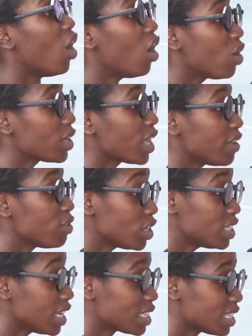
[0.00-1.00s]
Oh, okay,
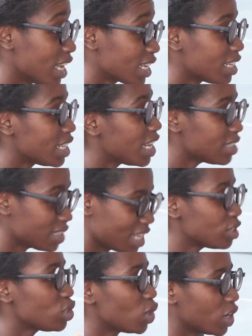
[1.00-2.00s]
not exactly.
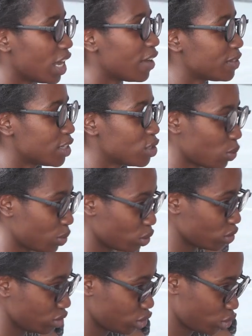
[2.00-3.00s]
Let's talk after so we
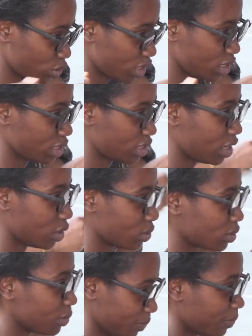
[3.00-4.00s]
don't
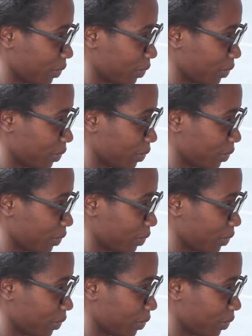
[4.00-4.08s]
out.